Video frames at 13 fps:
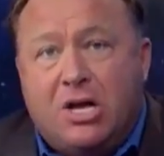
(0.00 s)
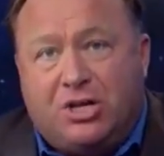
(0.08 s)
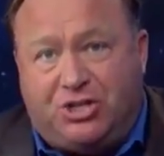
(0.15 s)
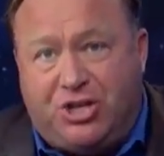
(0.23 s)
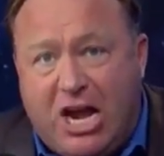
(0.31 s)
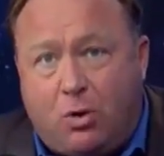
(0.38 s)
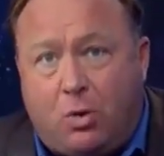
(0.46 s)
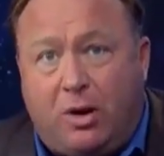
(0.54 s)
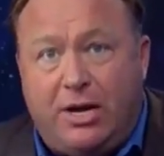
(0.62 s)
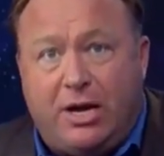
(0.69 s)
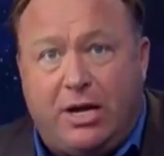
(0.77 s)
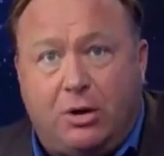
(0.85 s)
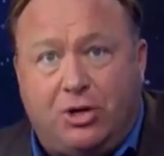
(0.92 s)
secretly
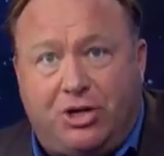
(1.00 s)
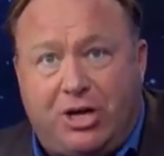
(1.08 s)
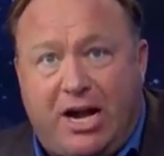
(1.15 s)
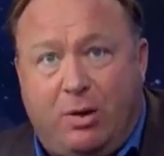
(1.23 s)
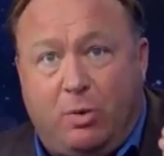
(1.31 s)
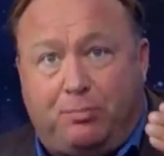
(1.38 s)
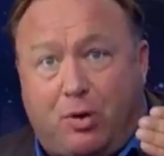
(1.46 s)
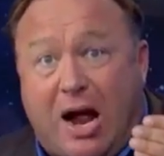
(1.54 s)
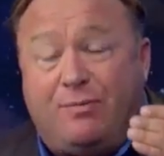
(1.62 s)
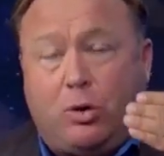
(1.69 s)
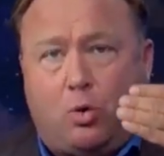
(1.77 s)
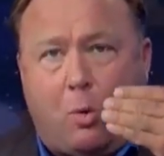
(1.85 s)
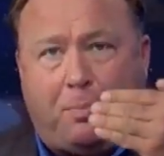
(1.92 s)
negotiating with
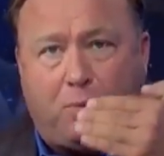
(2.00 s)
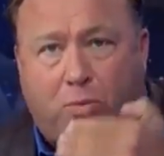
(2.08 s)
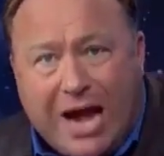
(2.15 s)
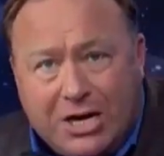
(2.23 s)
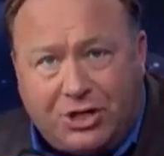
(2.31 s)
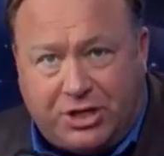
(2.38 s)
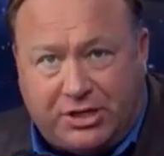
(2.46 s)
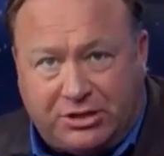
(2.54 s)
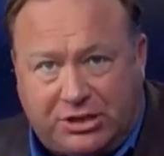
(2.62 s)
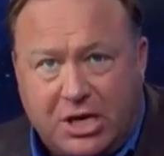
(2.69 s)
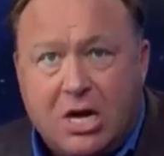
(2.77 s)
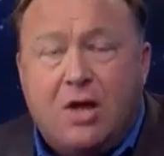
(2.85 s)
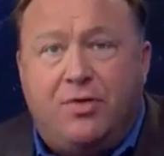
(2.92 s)
private corporations